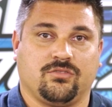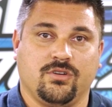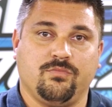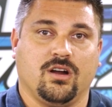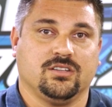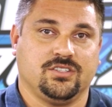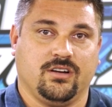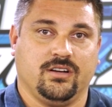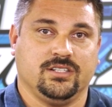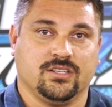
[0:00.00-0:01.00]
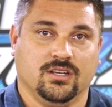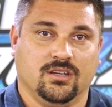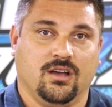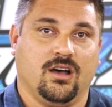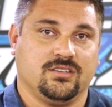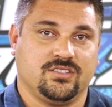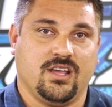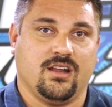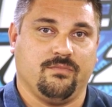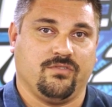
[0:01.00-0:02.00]
a three-part series on
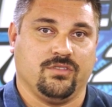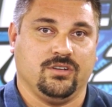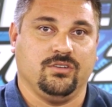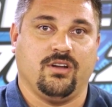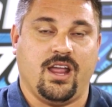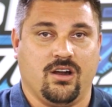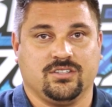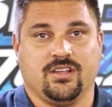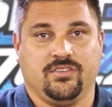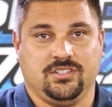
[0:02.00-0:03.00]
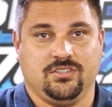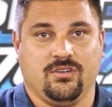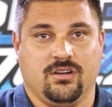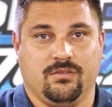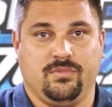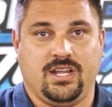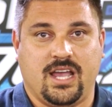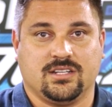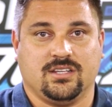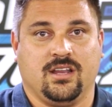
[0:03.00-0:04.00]
setup for the new
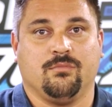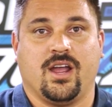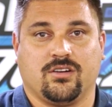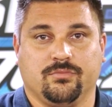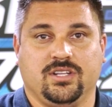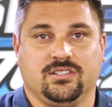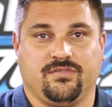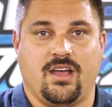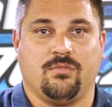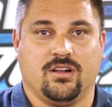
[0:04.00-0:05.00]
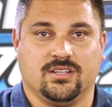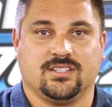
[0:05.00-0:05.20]
AR7200BX and Microbeast flybarless